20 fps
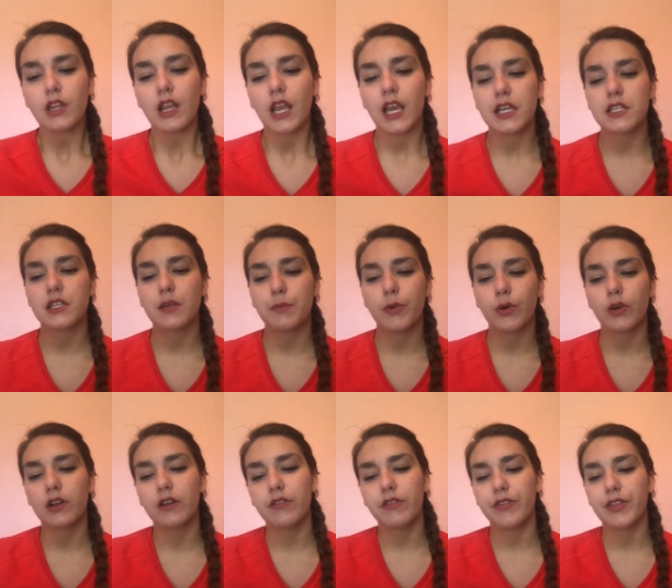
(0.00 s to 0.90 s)
A
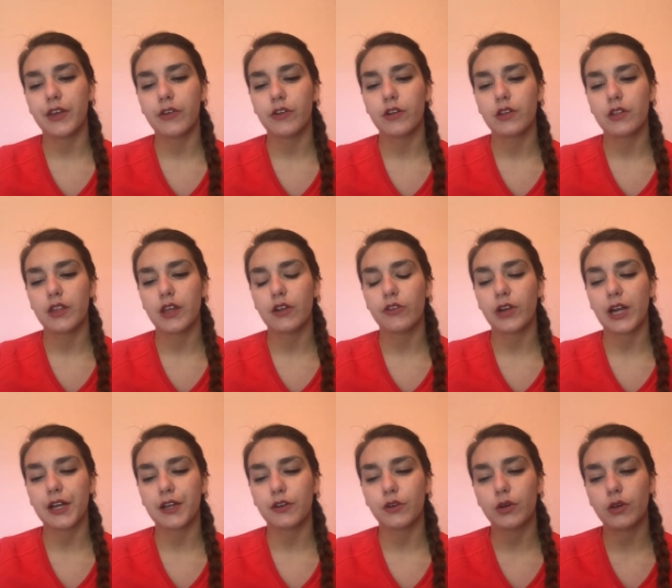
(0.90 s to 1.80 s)
supportive
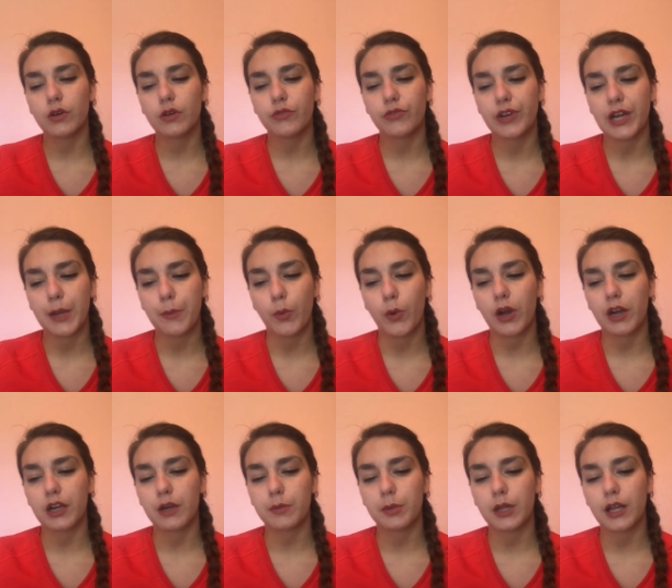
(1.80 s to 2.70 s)
theoretical framework
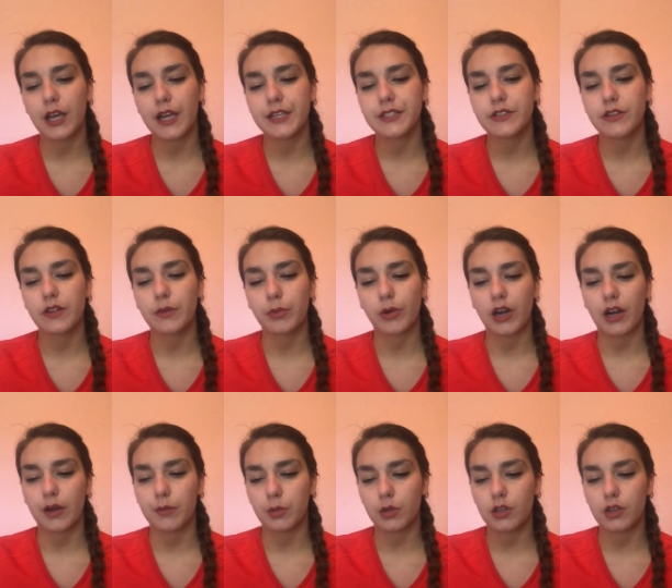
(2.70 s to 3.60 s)
applied to the
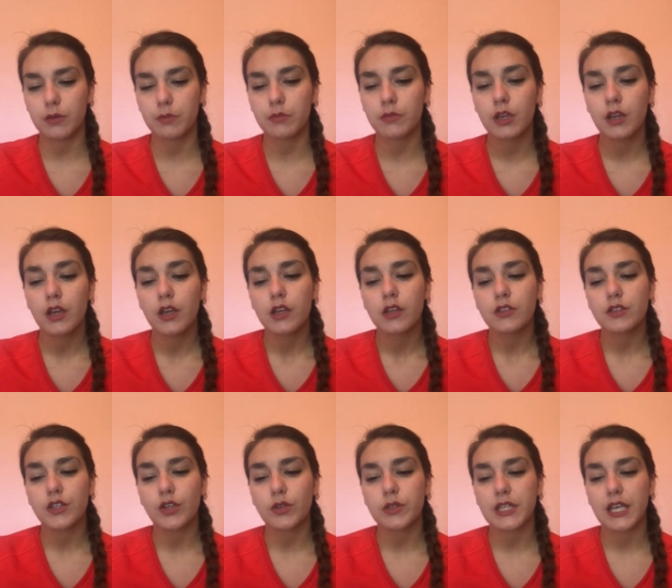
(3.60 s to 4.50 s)
problem,
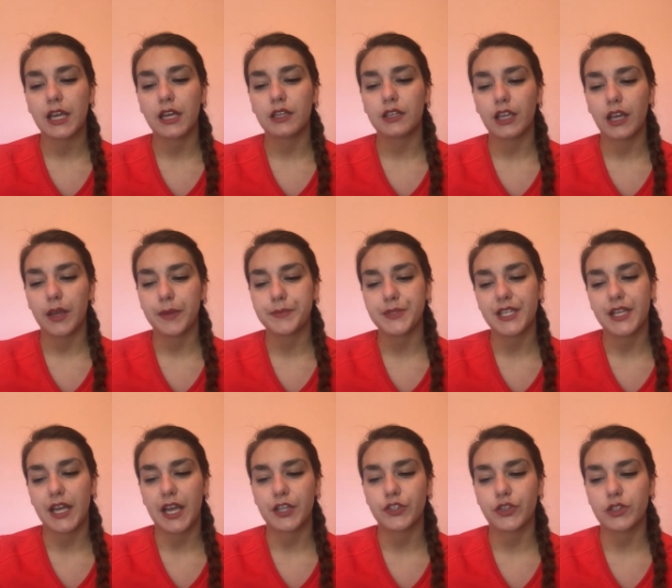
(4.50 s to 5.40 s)
suicide attempts
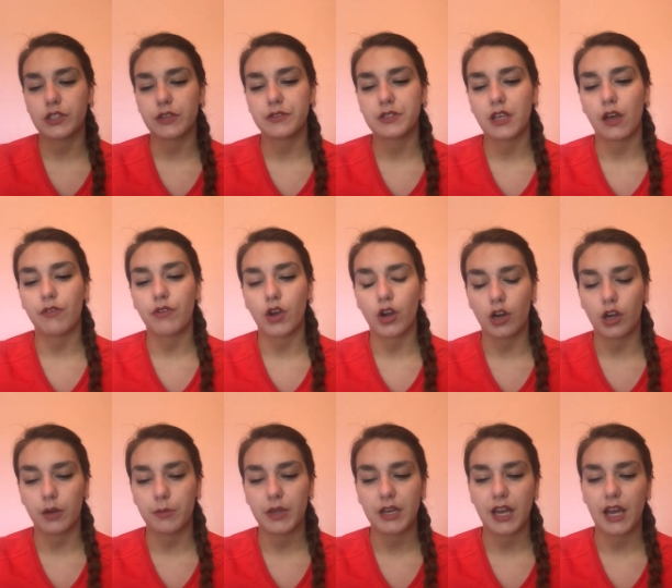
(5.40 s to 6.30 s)
and actions of
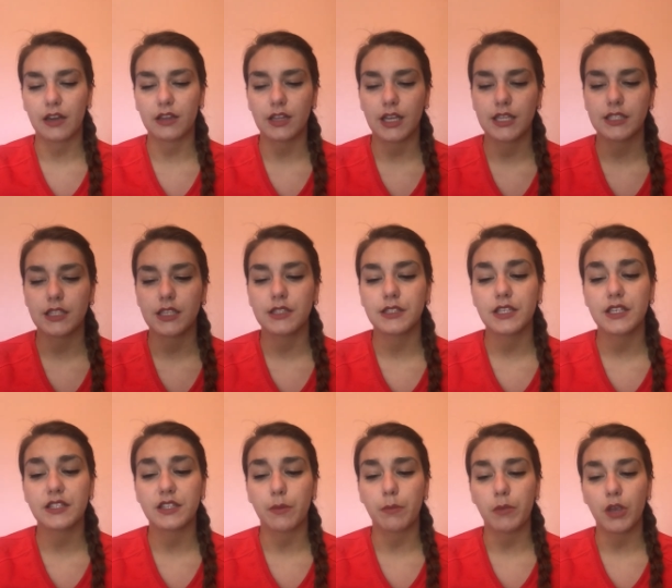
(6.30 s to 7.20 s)
self-harm in adolescents,
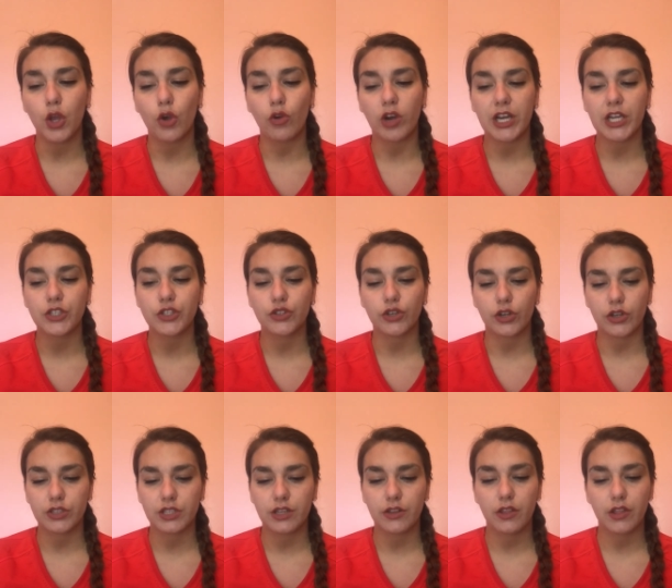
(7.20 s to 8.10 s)
is a mid-range
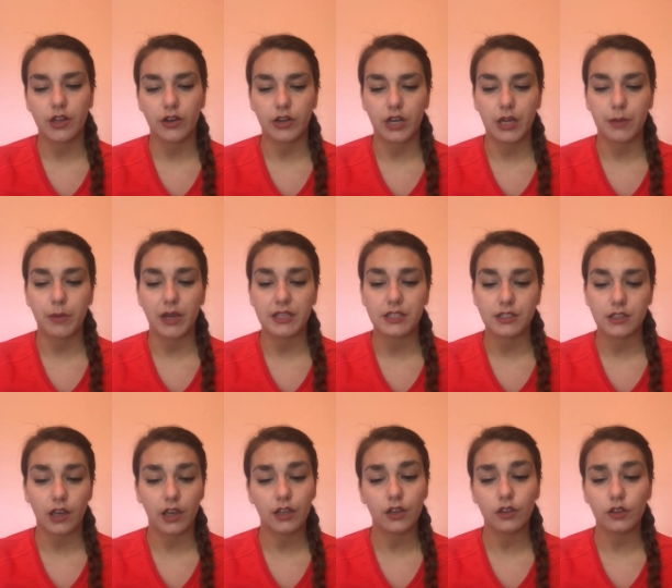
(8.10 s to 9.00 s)
nursing theory by
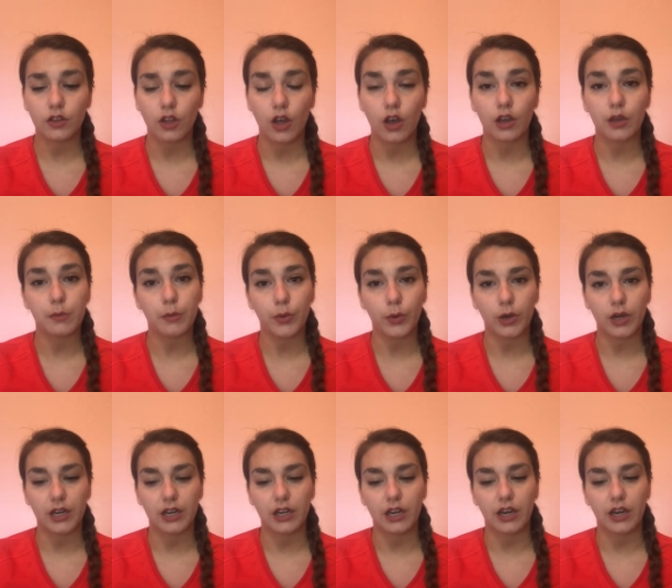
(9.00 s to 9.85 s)
Sun, Long, Bohr, and